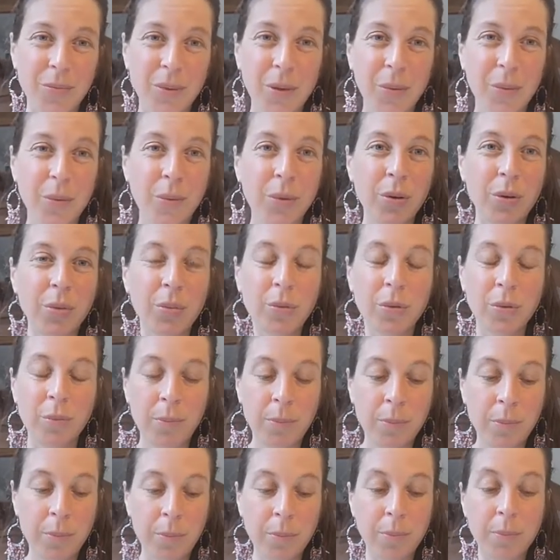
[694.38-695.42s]
would would
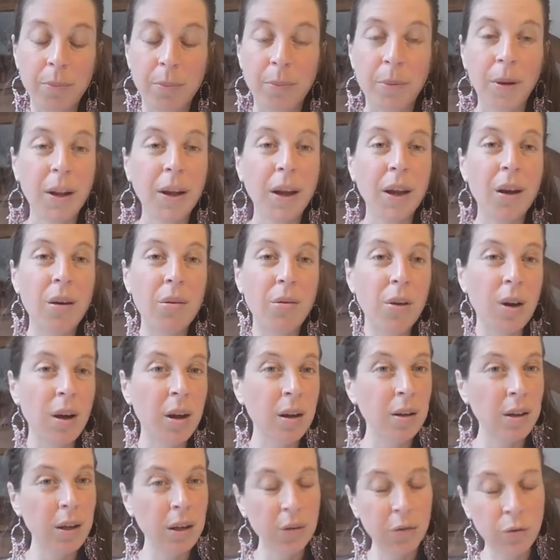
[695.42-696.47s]
play
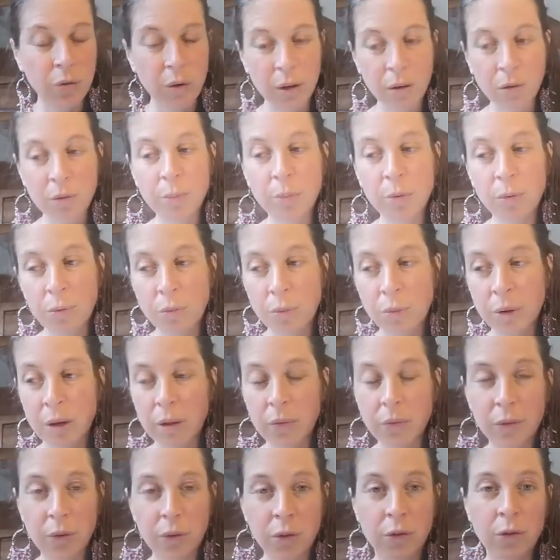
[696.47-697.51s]
around, like trying to put words
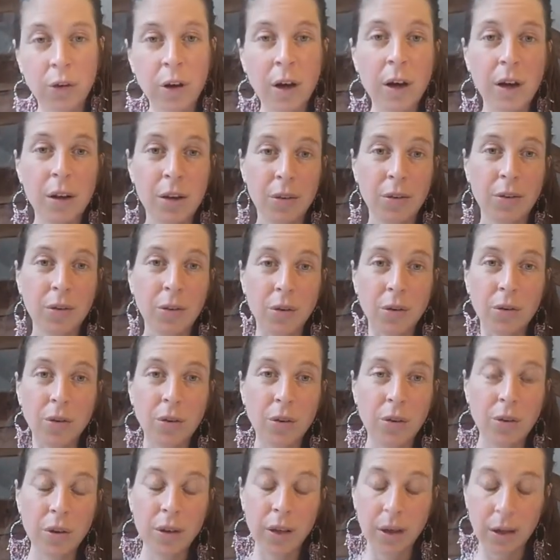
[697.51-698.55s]
for the child. And so
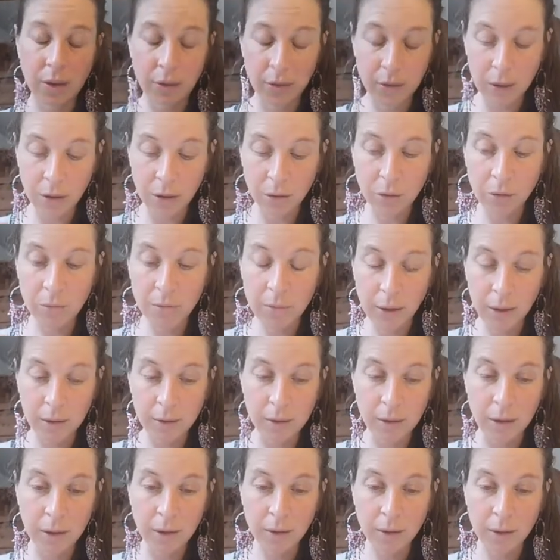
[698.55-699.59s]
suddenly I started to make
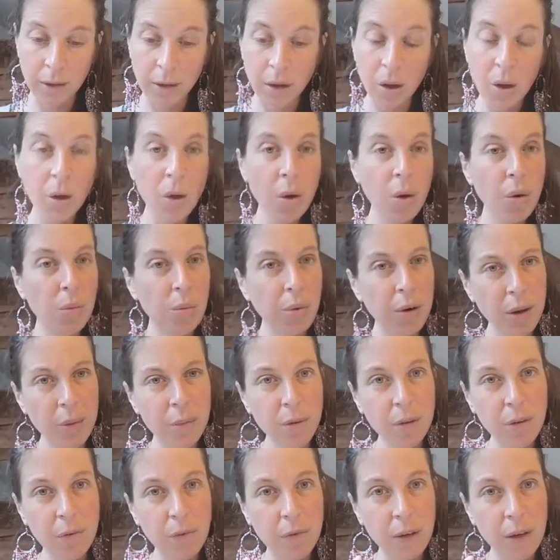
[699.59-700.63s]
sense that what I
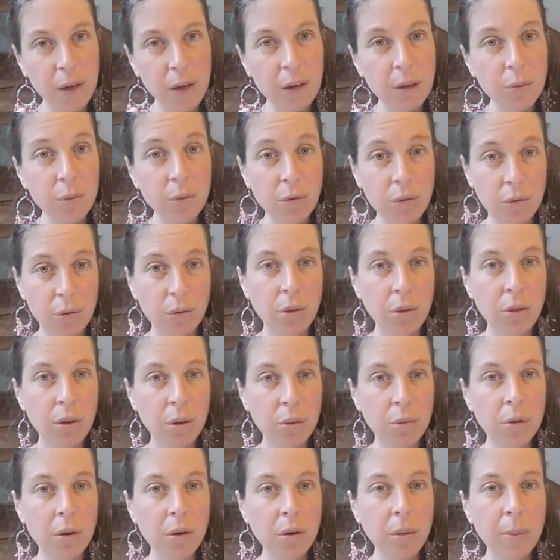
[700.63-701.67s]
was feeling, there was nothing
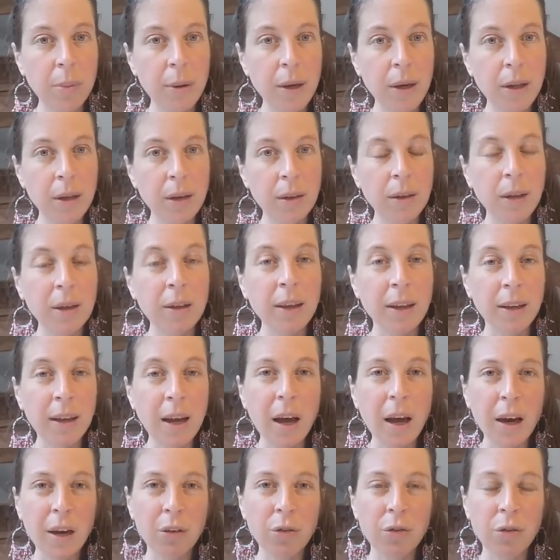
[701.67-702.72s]
wrong about it, and that
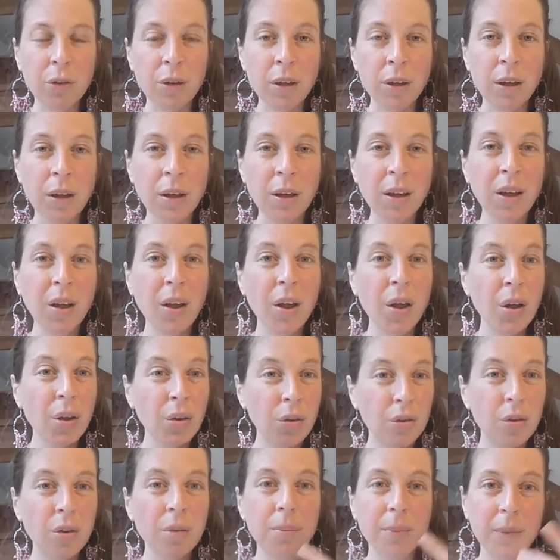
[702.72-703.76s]
actually
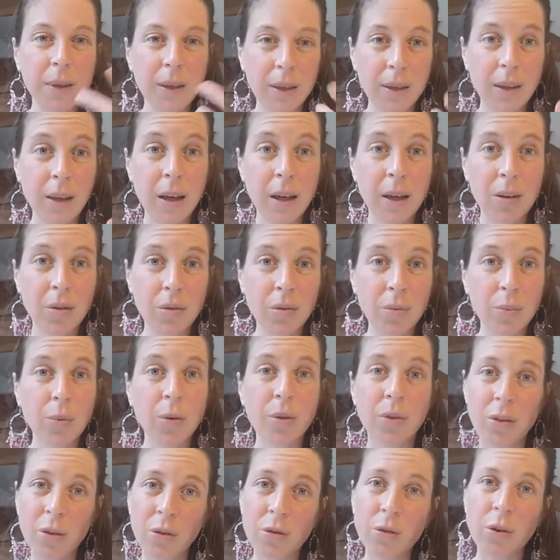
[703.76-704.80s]
somebody else
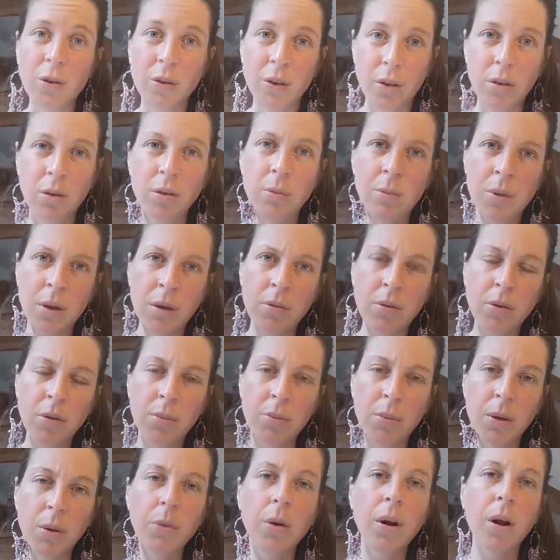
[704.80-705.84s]
was interested to be with
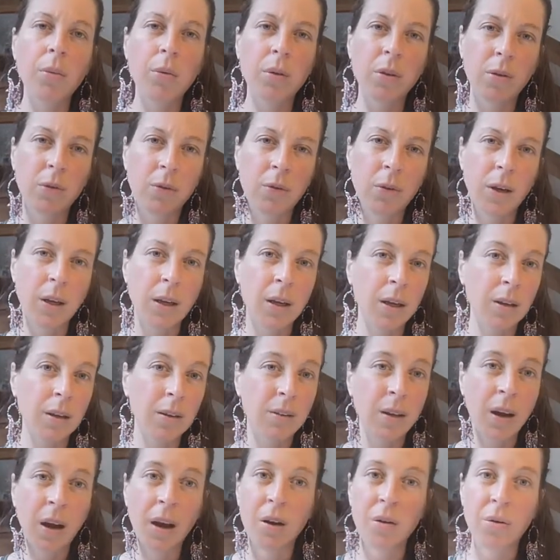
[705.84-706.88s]
me while I was feeling
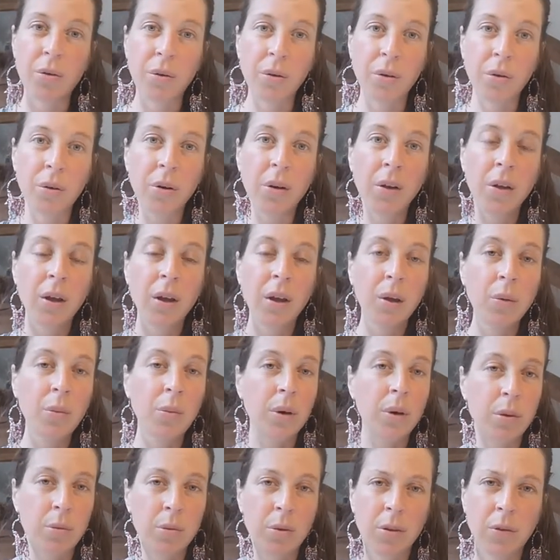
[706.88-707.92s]
terror,
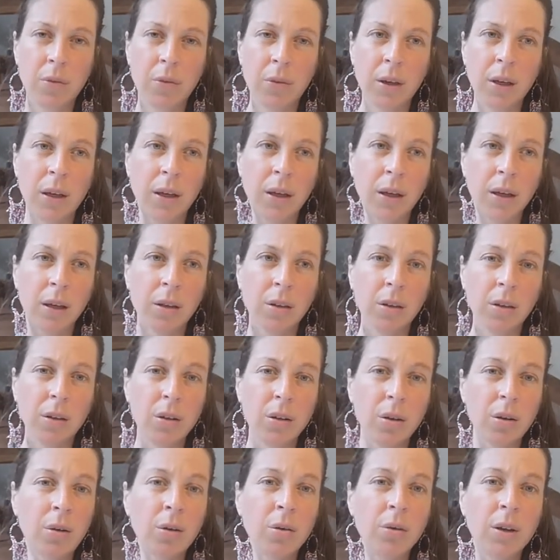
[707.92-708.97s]
while I was feeling
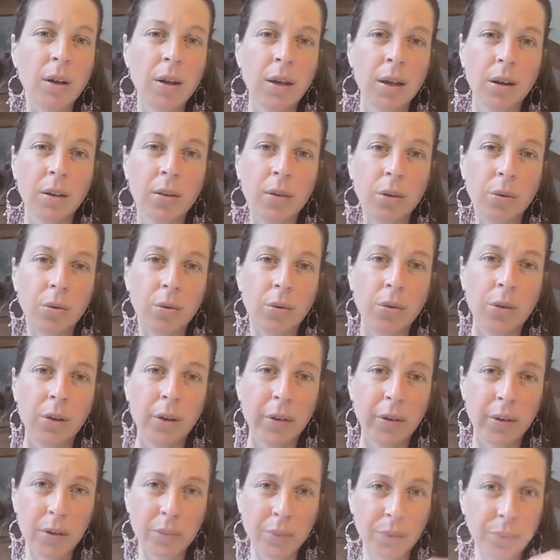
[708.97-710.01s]
loneliness, and all of
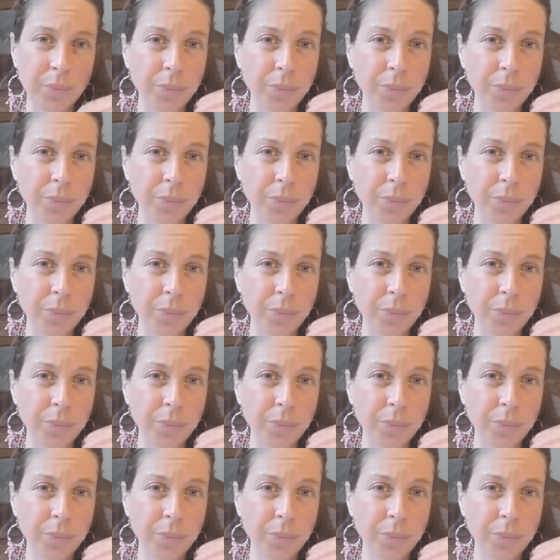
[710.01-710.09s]
this.